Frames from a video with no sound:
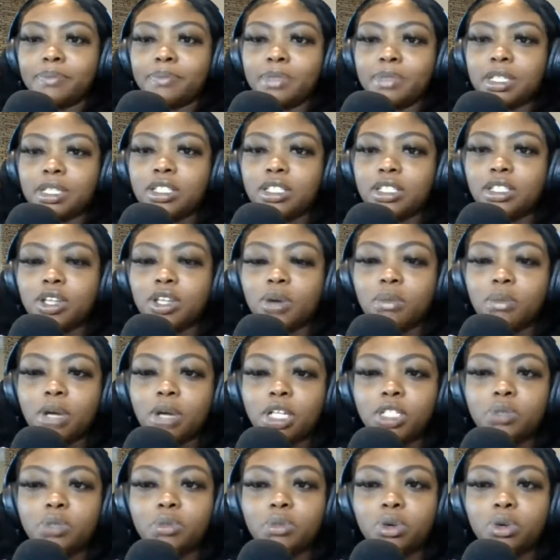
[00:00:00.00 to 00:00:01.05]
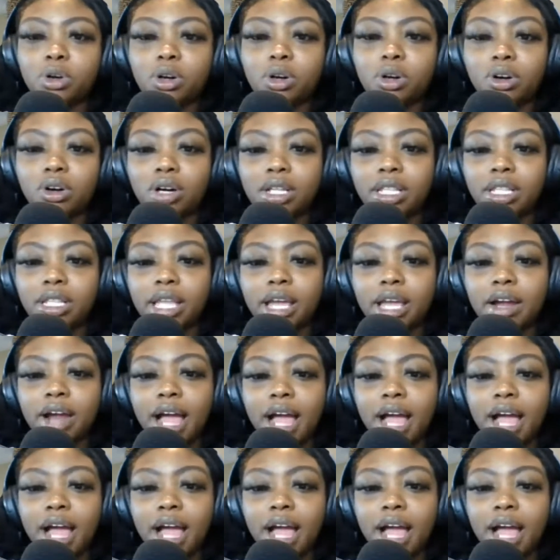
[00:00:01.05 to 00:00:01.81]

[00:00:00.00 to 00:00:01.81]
So much more on there.